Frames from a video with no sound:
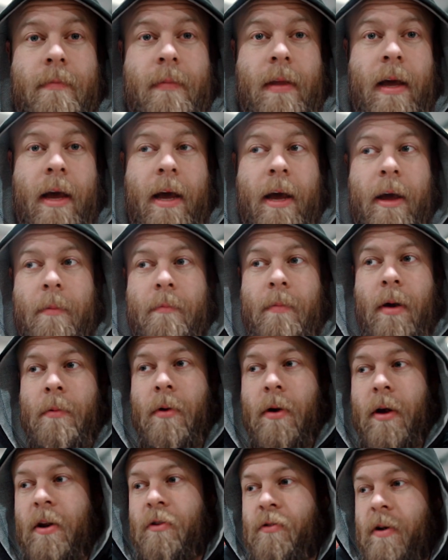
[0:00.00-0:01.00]
Um, I'm not
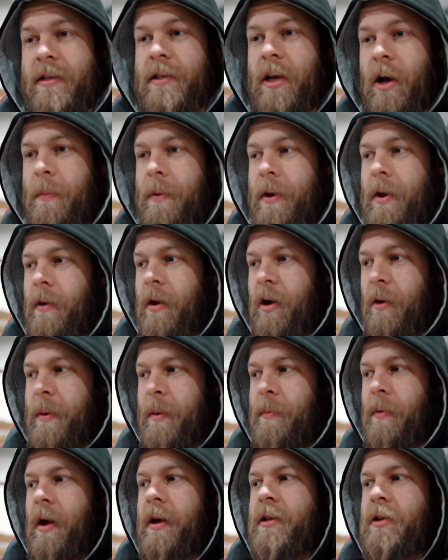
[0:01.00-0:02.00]
going to dress it up. I know a lot of
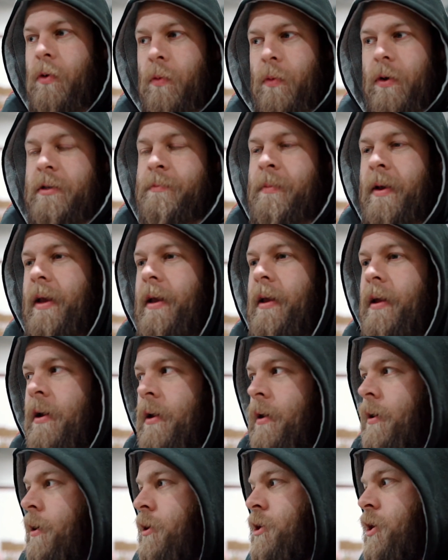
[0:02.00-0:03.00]
people like to always be
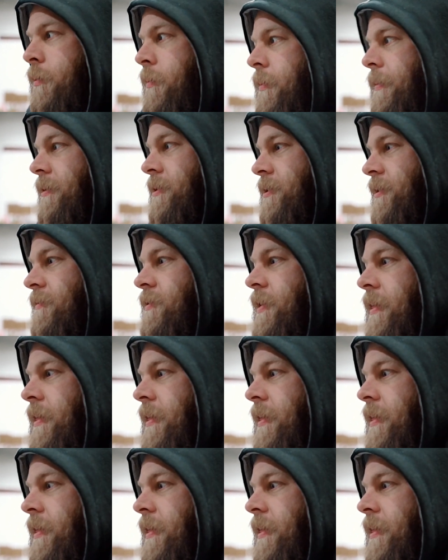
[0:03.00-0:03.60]
super positive.